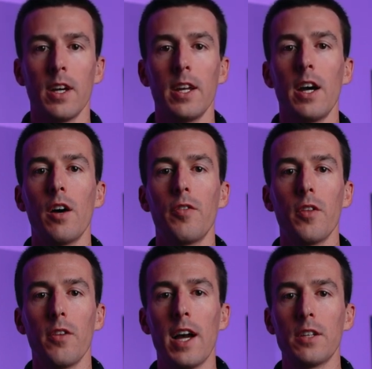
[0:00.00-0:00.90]
And now for
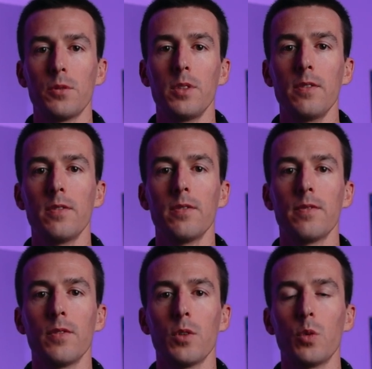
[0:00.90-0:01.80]
the last one,
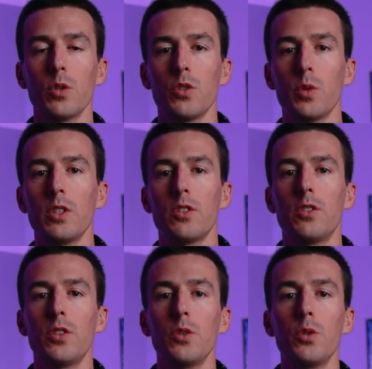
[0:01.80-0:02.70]
we'll switch
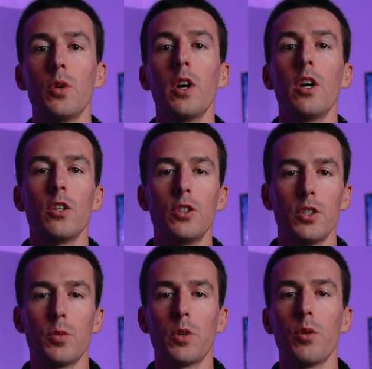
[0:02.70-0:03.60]
to
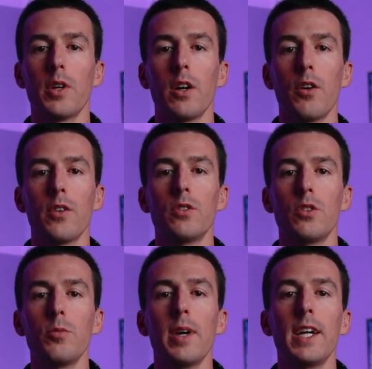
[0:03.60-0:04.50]
just recording on the
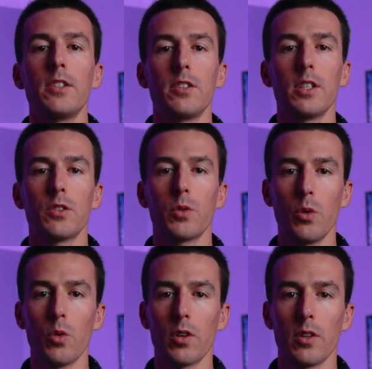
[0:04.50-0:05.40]
Zoom H6
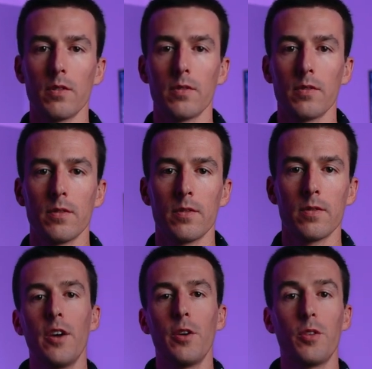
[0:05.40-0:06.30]
recorder.
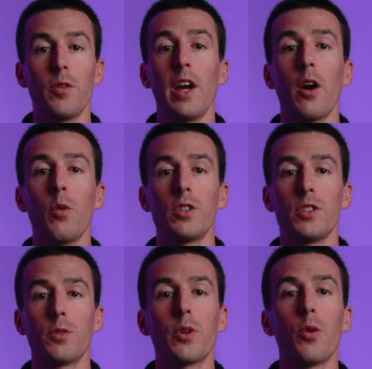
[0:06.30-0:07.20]
So now we're
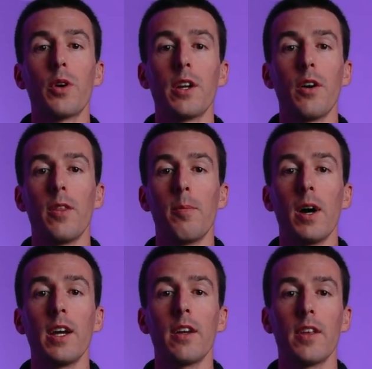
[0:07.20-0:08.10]
just recording on the
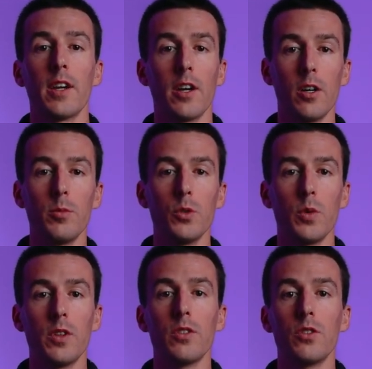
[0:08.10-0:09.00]
mic that comes
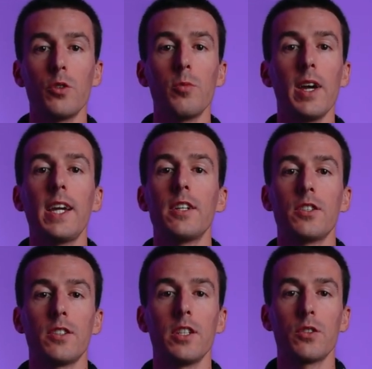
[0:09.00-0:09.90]
with the Zoom
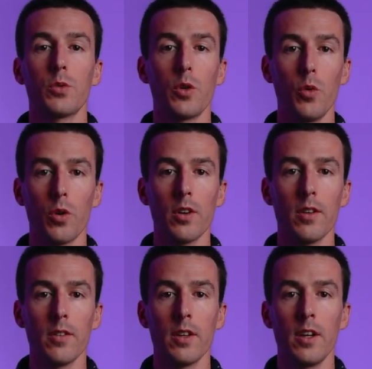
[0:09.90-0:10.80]
H6
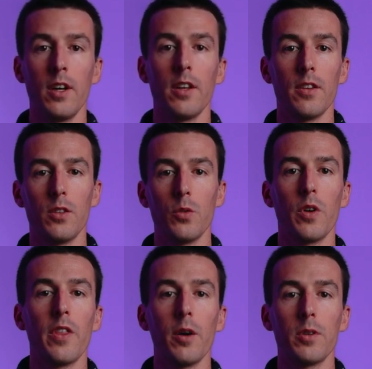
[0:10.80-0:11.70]
recorder. This is
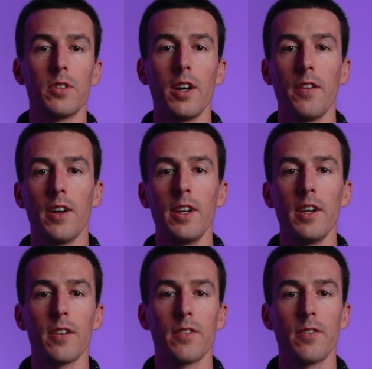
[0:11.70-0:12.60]
what that would sound like.